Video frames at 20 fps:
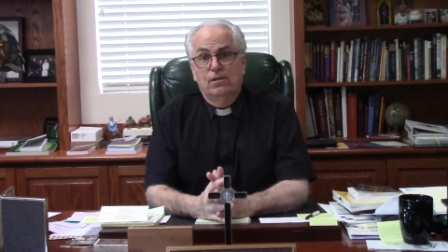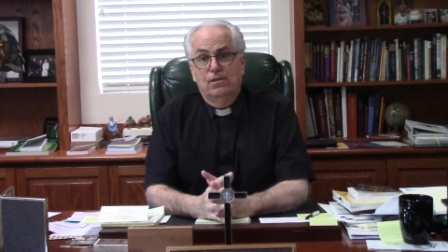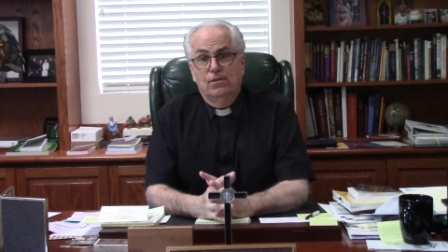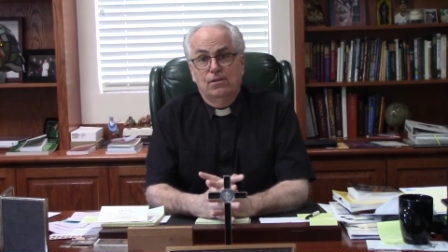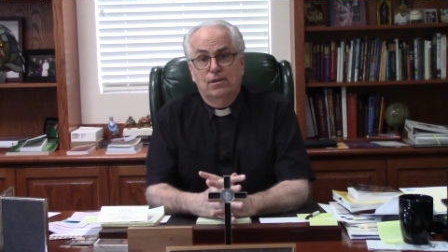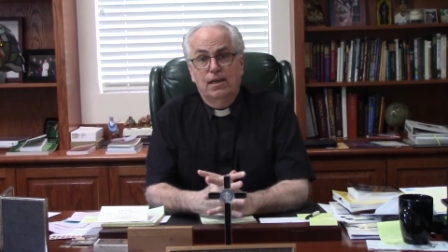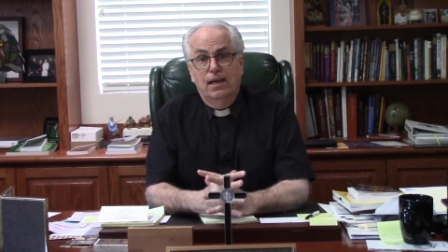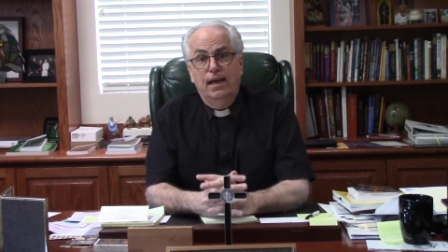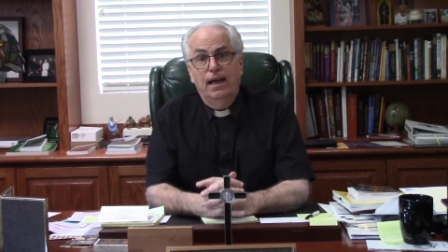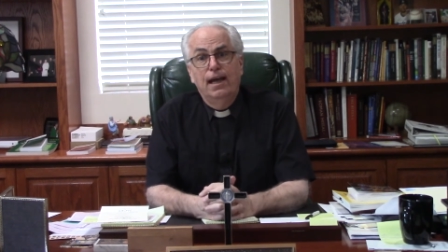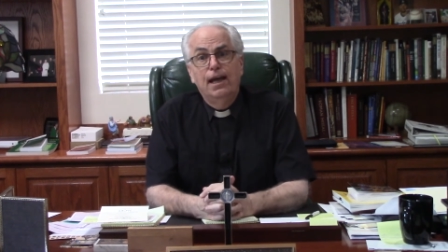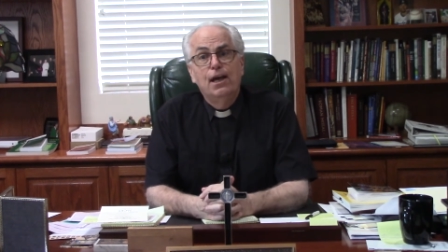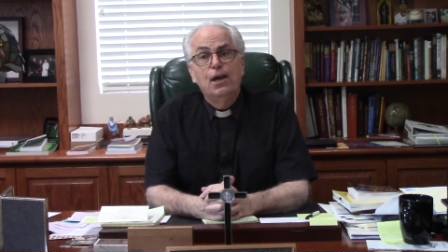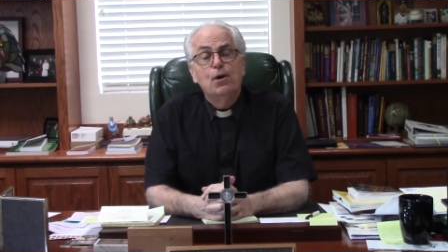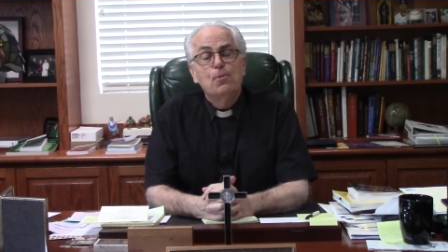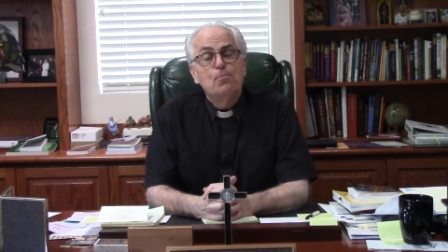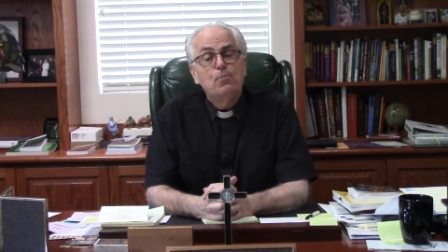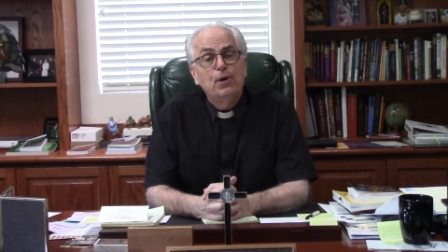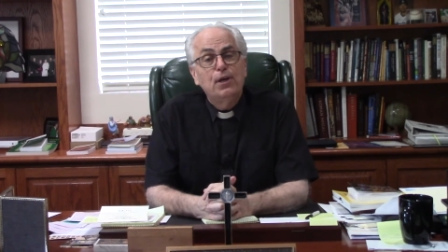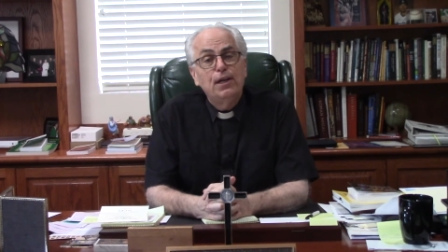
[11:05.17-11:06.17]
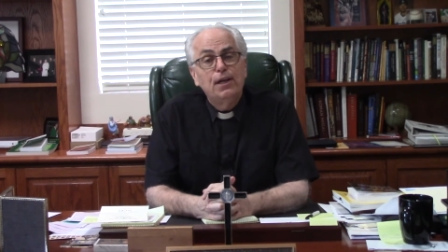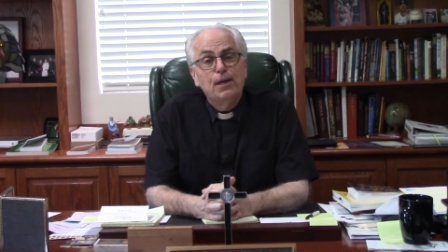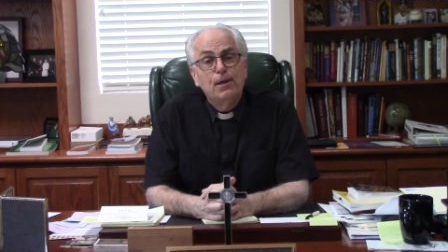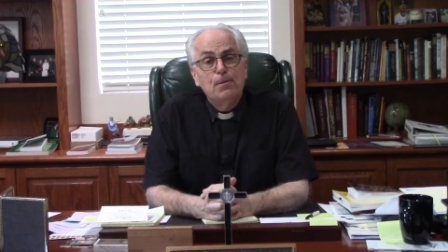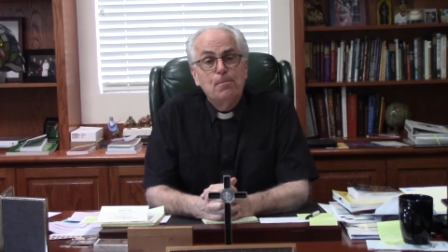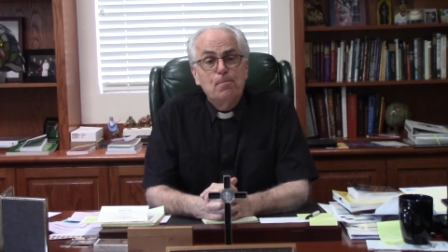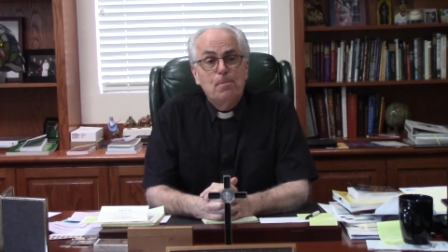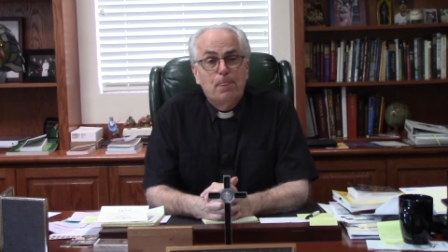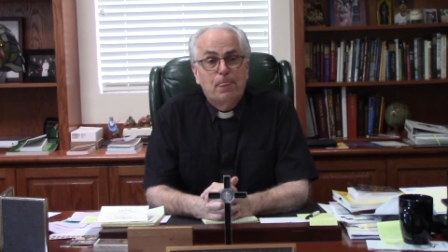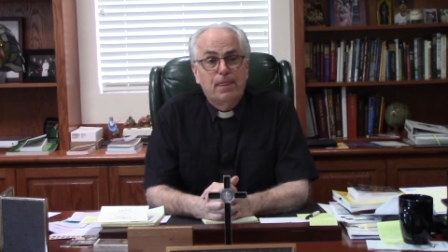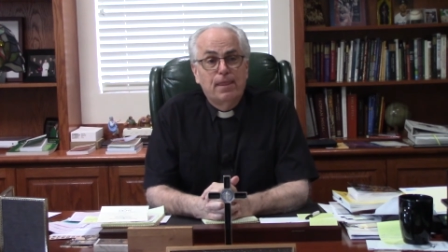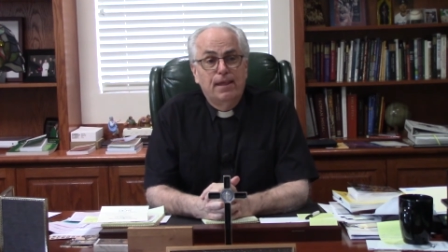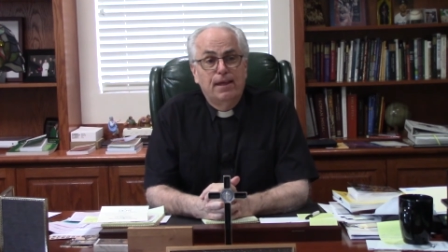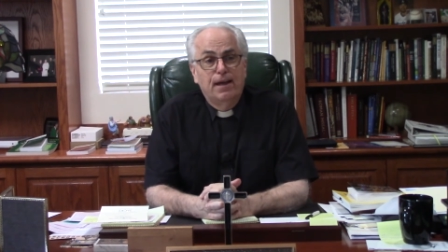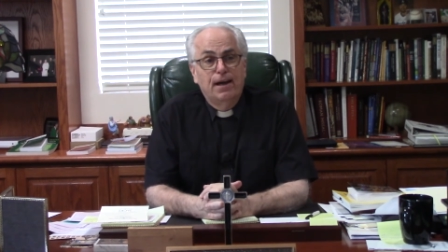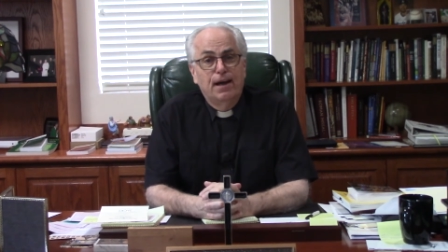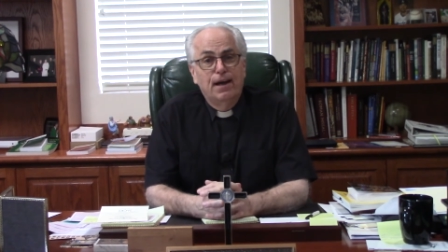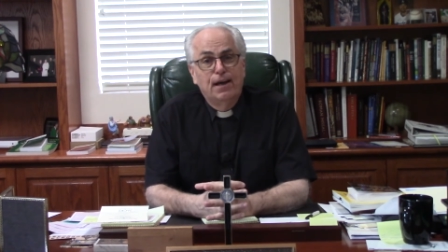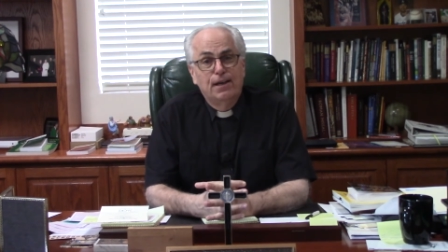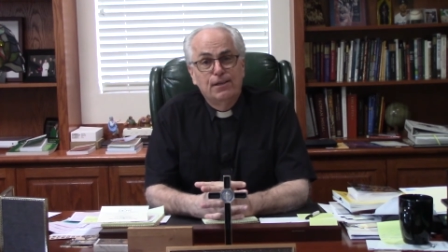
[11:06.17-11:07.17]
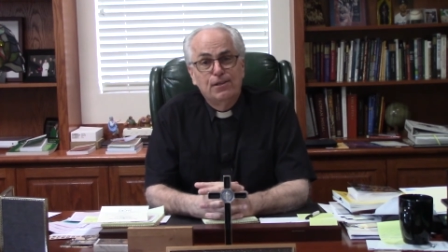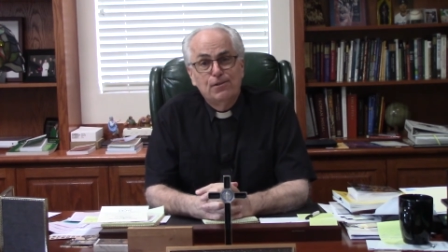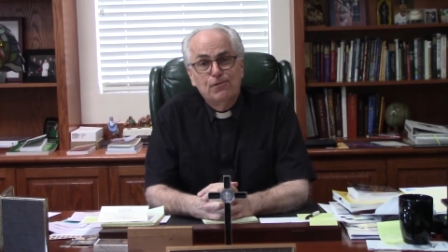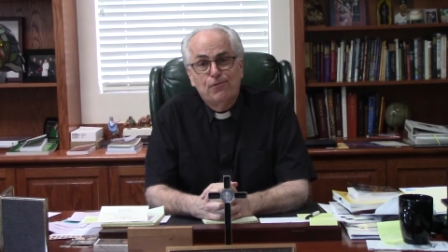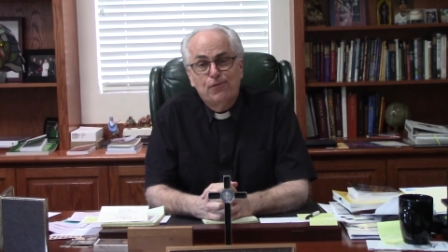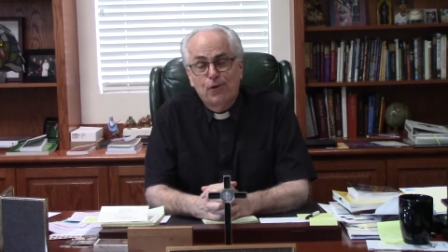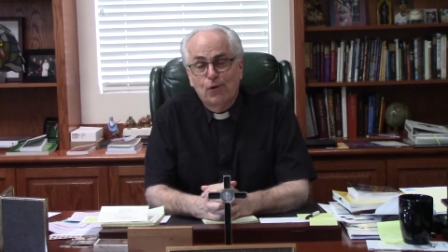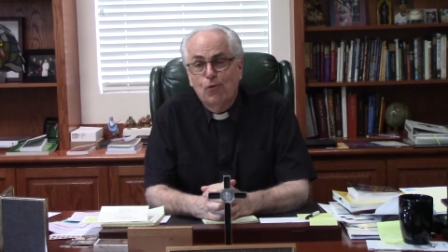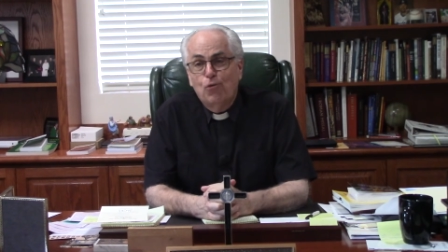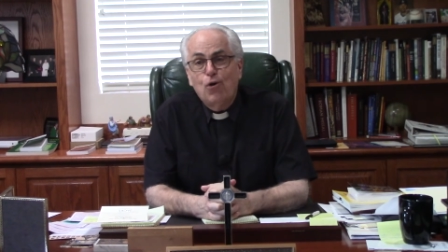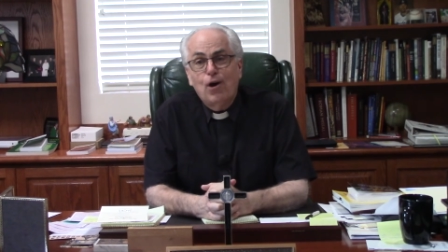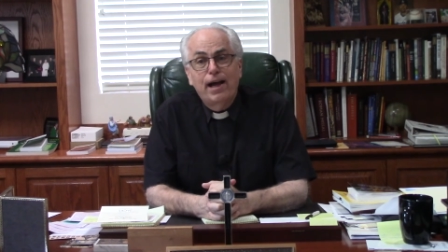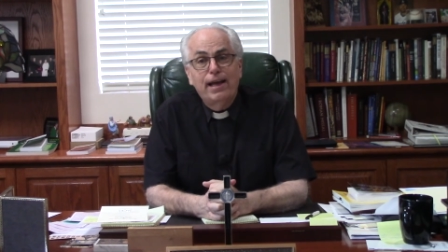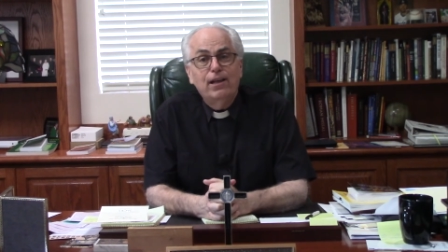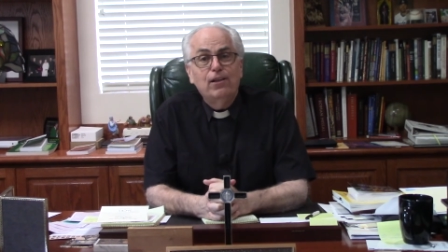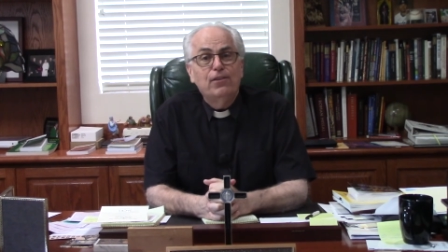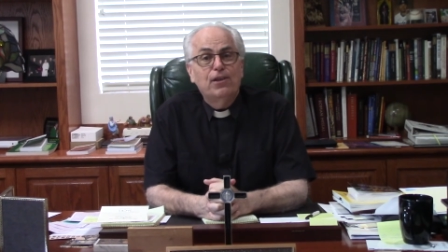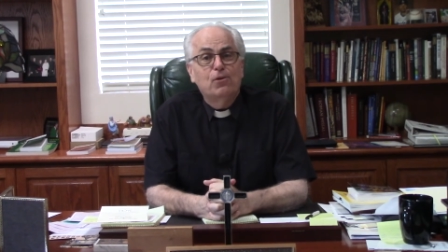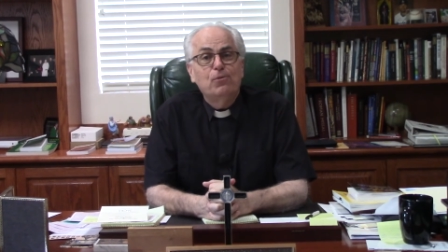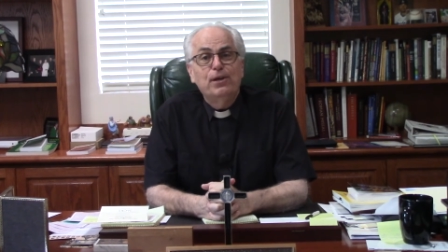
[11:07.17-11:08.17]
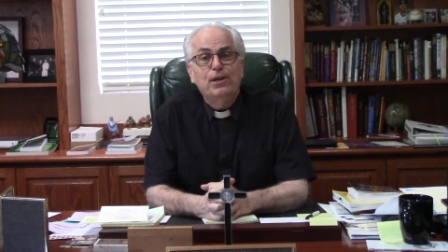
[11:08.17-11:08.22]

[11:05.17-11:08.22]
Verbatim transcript: Okay, but for a while there,